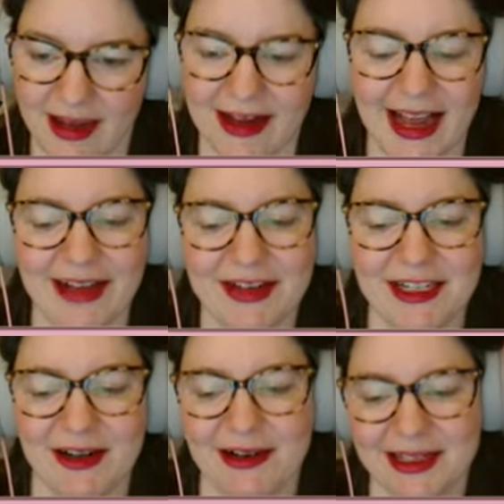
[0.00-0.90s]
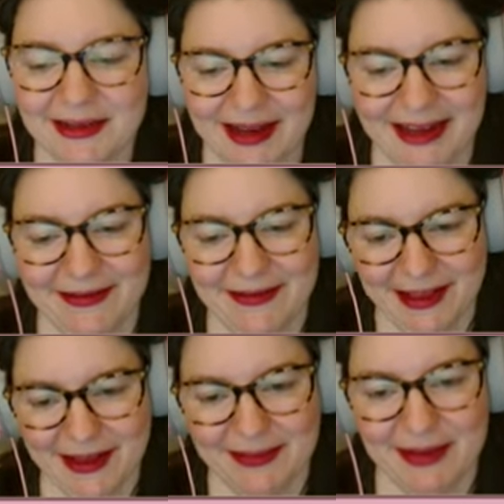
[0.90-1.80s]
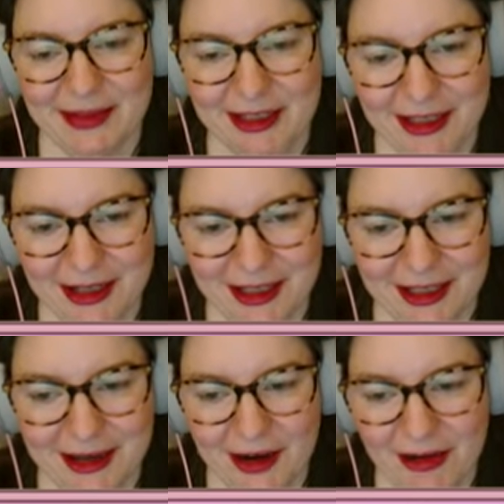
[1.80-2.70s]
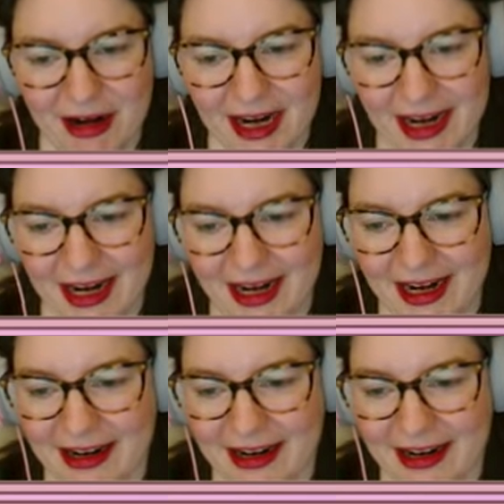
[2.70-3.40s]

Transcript: I haven't talked to any of them. I'm so sorry.